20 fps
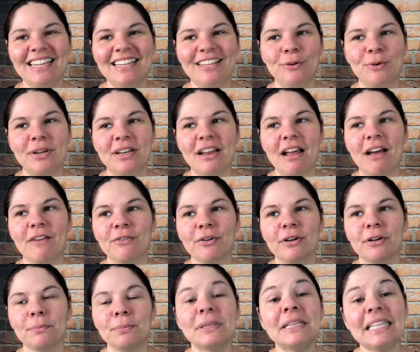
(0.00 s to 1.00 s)
you can ever
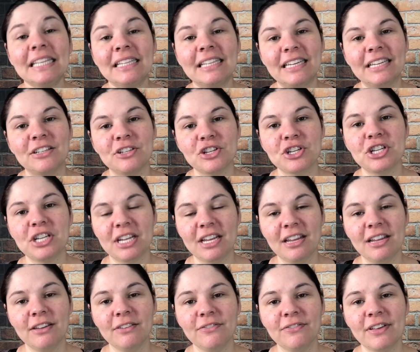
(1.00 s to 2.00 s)
completely
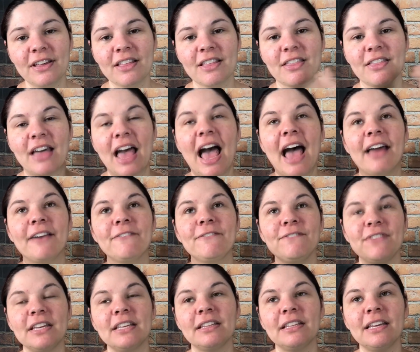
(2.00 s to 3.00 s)
achieve that
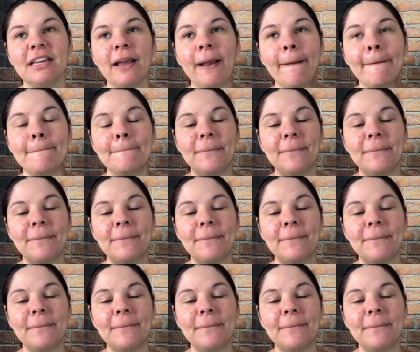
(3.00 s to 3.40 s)
feeling,